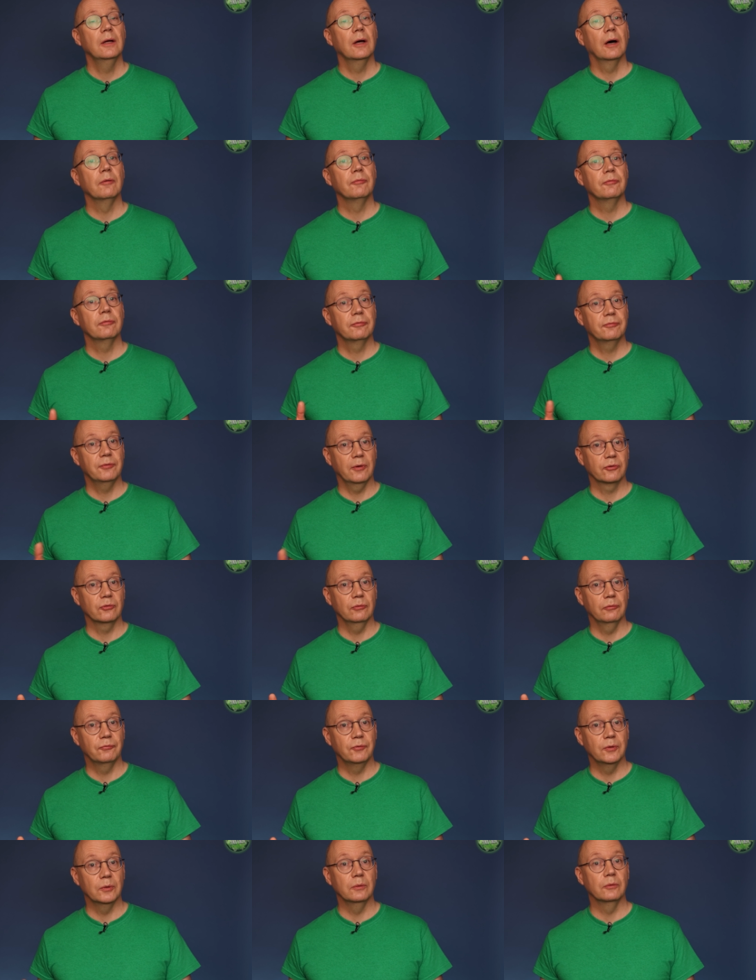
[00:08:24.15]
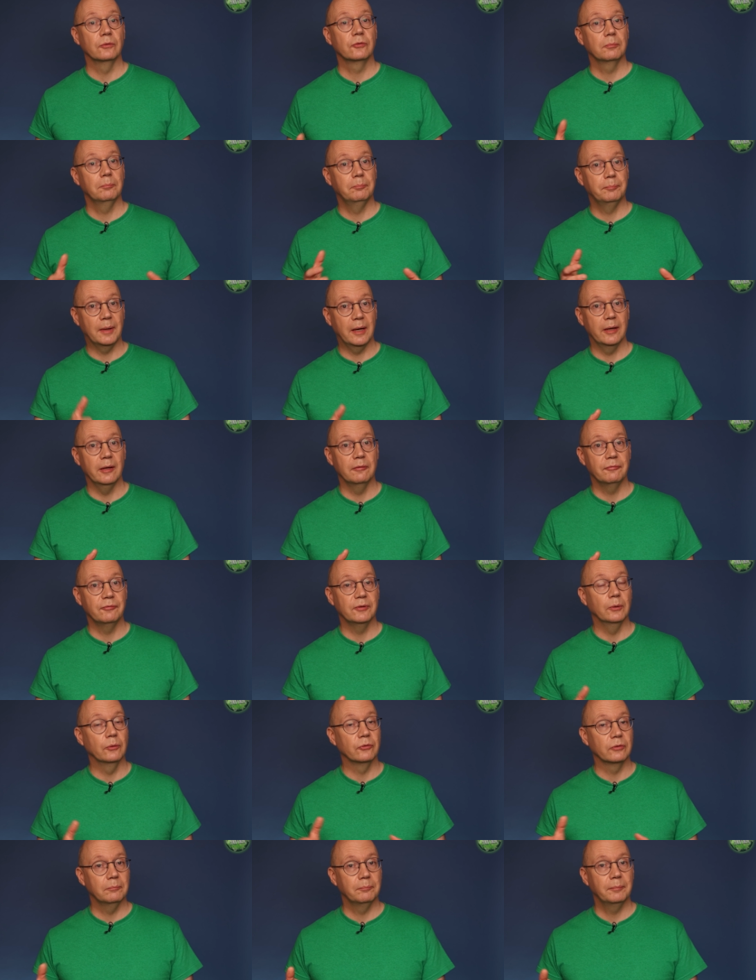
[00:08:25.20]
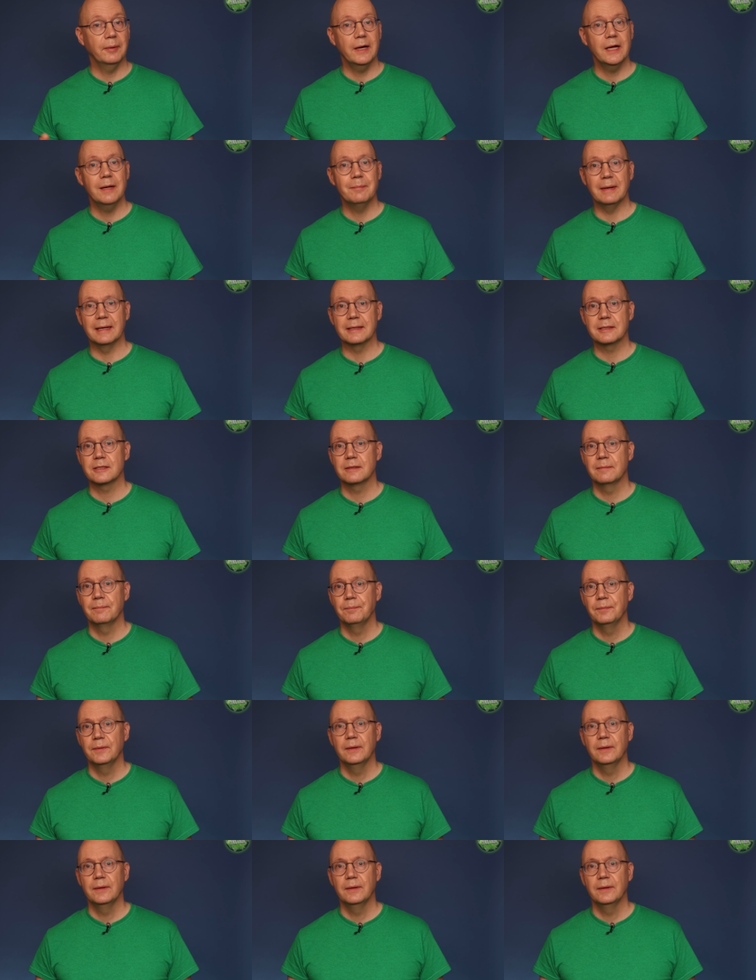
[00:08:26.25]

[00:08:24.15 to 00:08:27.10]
of fossil fuels, biofuels and biomass.